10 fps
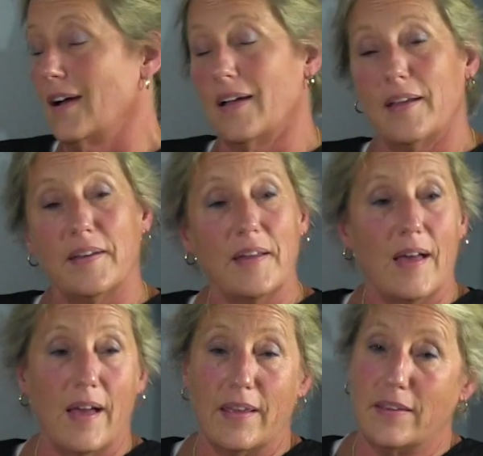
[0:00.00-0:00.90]
and
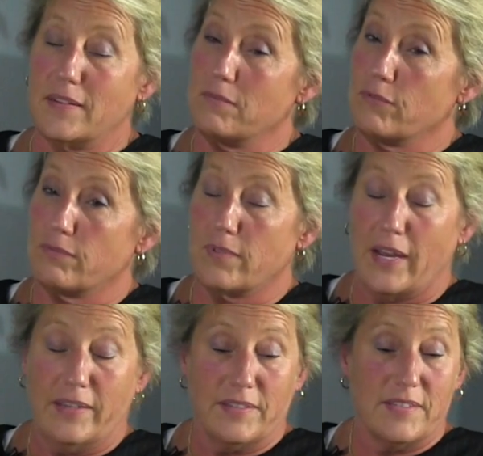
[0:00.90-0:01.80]
I,
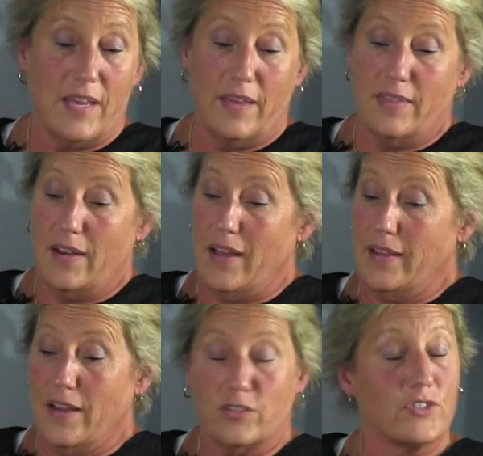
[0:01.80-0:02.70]
I can say that
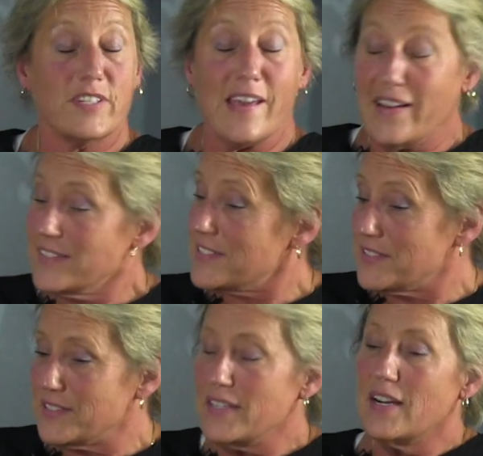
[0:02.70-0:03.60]
I understand.
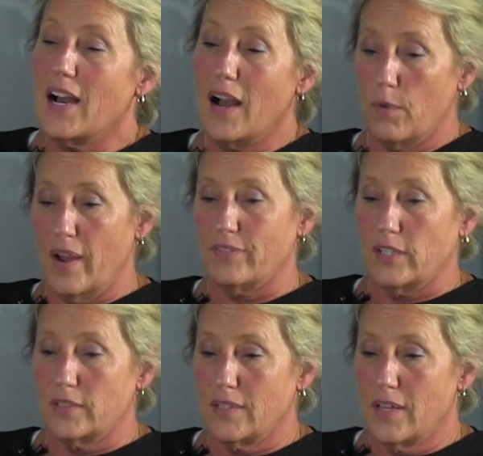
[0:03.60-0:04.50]

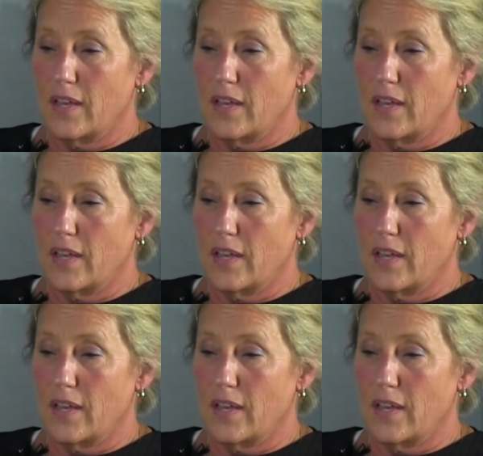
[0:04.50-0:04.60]
However,